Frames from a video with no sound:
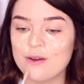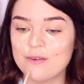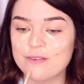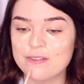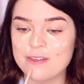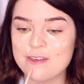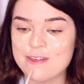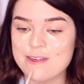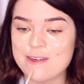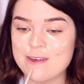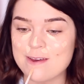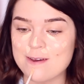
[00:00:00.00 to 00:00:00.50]

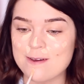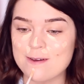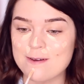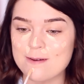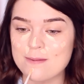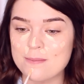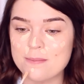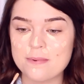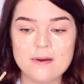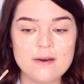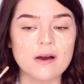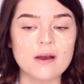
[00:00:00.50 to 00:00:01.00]
of the
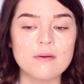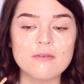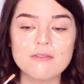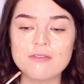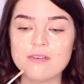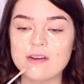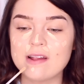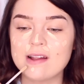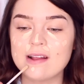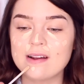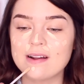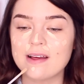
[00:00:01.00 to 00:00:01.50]
tube, but I'm
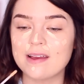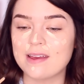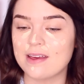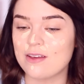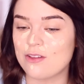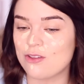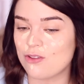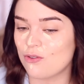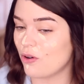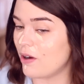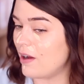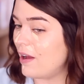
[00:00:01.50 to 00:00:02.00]
feeling like
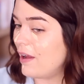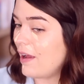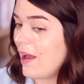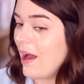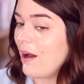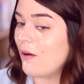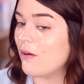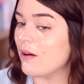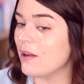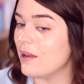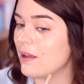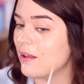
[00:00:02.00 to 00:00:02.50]
it's drying
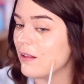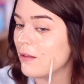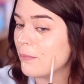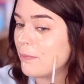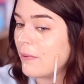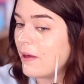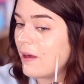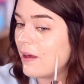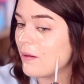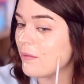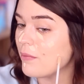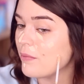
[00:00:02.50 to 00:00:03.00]
out a little
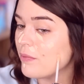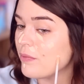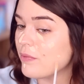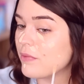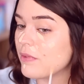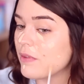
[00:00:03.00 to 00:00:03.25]
bit.